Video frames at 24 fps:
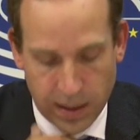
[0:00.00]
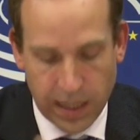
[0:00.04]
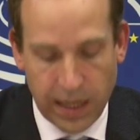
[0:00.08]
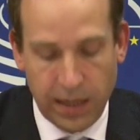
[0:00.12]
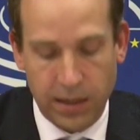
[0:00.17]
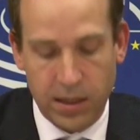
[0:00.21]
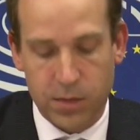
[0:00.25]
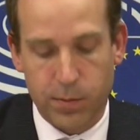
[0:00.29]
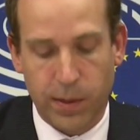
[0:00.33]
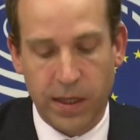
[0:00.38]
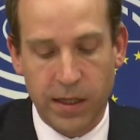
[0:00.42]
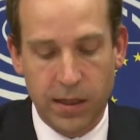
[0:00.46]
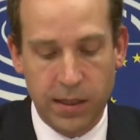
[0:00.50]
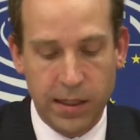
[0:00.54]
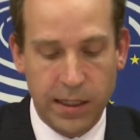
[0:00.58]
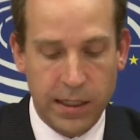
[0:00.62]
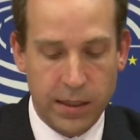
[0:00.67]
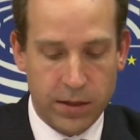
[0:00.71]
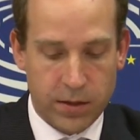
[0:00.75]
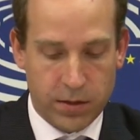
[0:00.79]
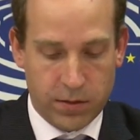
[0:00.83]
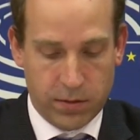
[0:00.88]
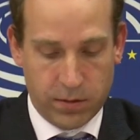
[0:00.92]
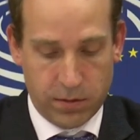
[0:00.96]
and this
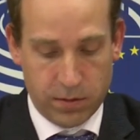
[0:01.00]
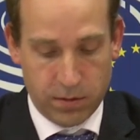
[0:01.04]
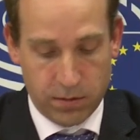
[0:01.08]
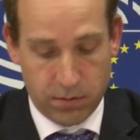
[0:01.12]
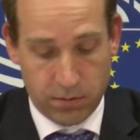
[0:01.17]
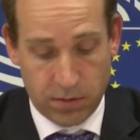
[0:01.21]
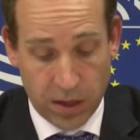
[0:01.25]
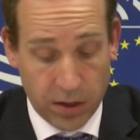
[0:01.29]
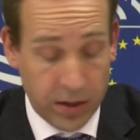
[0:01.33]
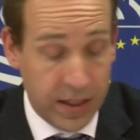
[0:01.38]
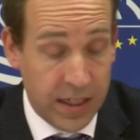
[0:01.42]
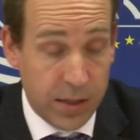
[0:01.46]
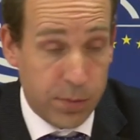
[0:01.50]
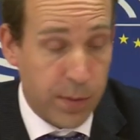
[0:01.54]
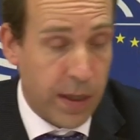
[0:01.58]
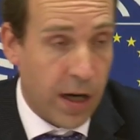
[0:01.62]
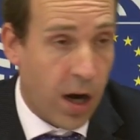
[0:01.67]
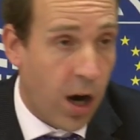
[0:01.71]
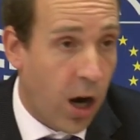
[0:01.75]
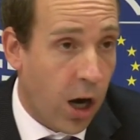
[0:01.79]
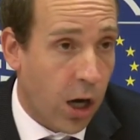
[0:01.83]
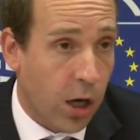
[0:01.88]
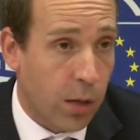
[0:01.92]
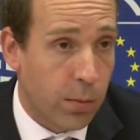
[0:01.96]
may
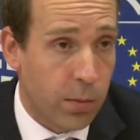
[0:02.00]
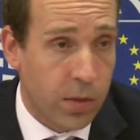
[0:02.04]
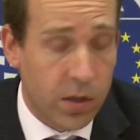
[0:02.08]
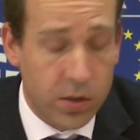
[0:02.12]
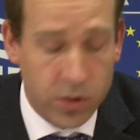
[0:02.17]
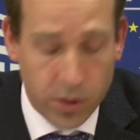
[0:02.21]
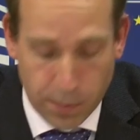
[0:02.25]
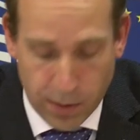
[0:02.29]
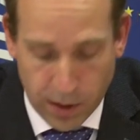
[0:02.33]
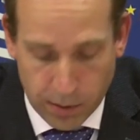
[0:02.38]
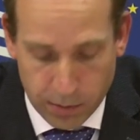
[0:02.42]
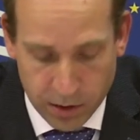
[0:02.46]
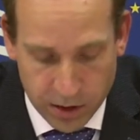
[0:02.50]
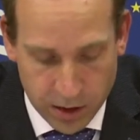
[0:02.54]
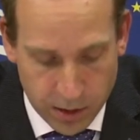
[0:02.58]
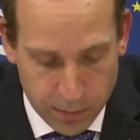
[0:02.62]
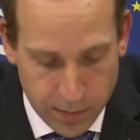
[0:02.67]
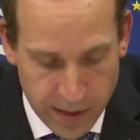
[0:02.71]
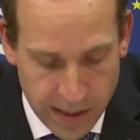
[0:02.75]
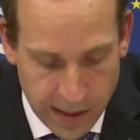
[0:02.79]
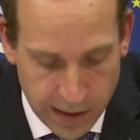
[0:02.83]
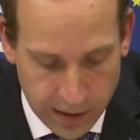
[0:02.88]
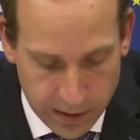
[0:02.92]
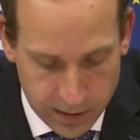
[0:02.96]
harm the public
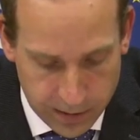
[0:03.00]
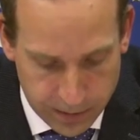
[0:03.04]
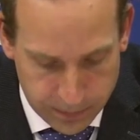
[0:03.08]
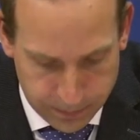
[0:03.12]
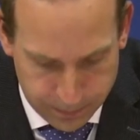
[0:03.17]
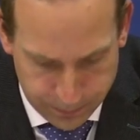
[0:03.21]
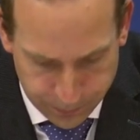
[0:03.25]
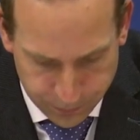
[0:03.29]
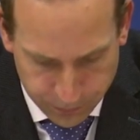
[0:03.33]
debate.